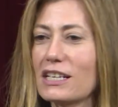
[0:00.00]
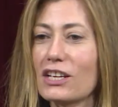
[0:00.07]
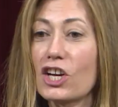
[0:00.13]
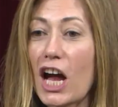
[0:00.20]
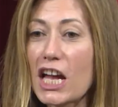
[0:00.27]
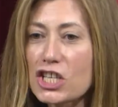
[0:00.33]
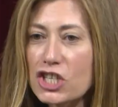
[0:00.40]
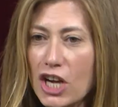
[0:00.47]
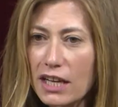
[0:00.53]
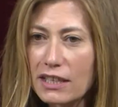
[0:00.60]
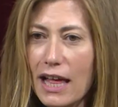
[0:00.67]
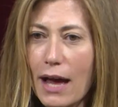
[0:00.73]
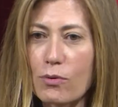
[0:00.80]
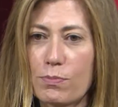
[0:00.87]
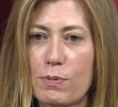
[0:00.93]
to gut
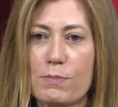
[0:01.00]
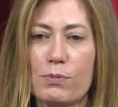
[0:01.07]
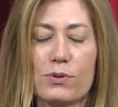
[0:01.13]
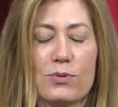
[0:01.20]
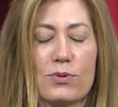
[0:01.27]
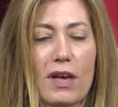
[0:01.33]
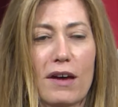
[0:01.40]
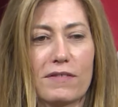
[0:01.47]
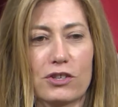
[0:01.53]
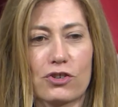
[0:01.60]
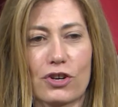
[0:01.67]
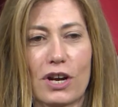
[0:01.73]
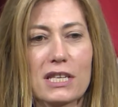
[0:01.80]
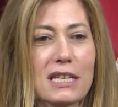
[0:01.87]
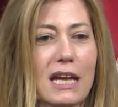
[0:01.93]
check that with people you love and
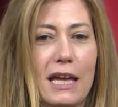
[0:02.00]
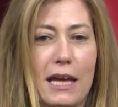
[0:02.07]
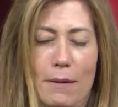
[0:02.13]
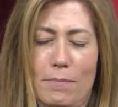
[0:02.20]
trust.